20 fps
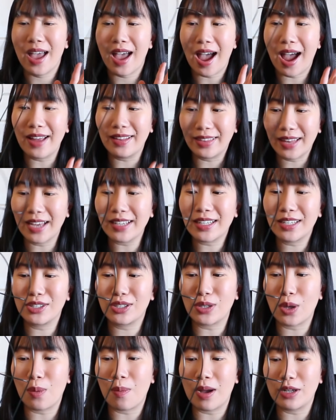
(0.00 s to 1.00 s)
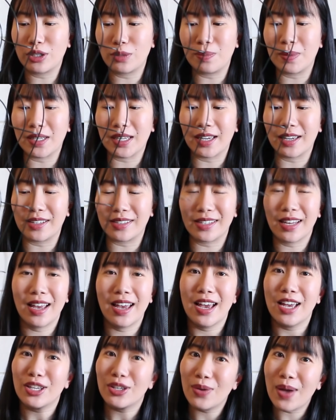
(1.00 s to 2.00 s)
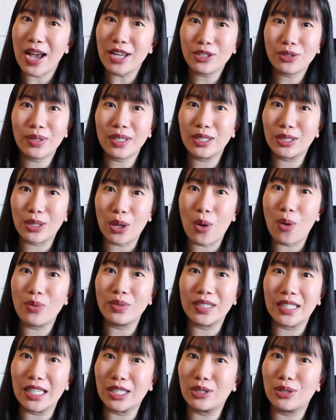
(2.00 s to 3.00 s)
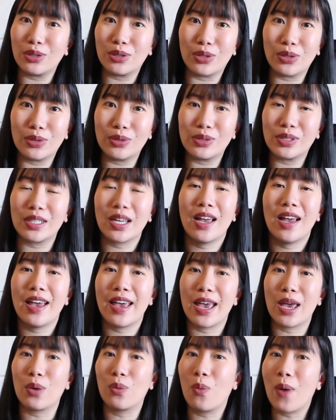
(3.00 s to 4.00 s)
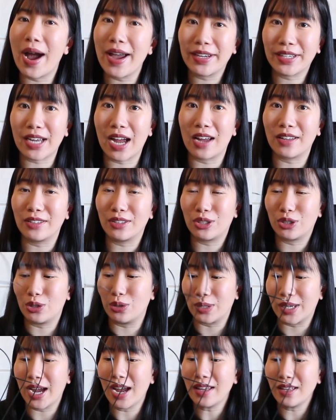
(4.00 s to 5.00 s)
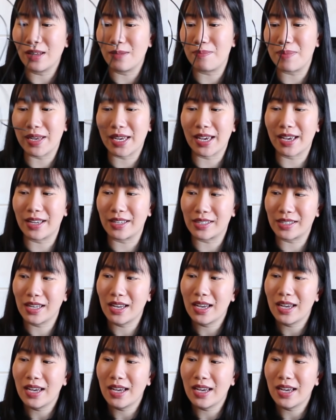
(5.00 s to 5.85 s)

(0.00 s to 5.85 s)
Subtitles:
I like it so much because you actually don't need to use a wire cutter to cut it because